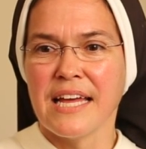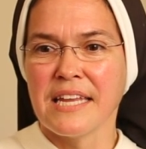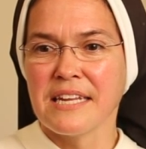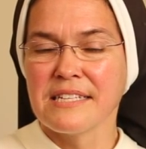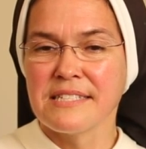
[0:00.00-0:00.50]

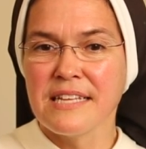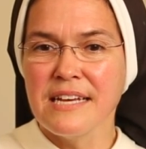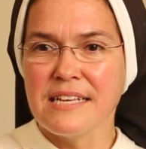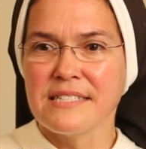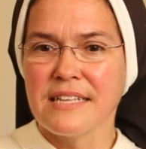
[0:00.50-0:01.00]
And it is
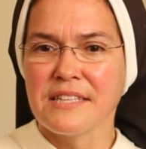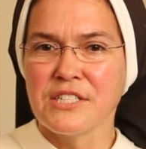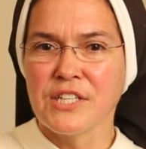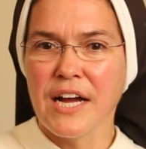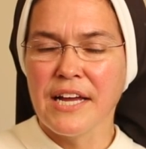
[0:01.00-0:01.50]
thus that the
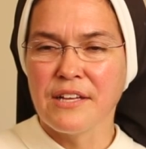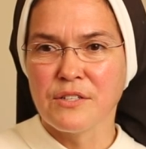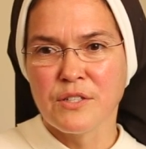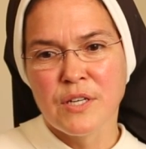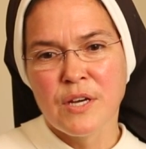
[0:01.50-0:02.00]
child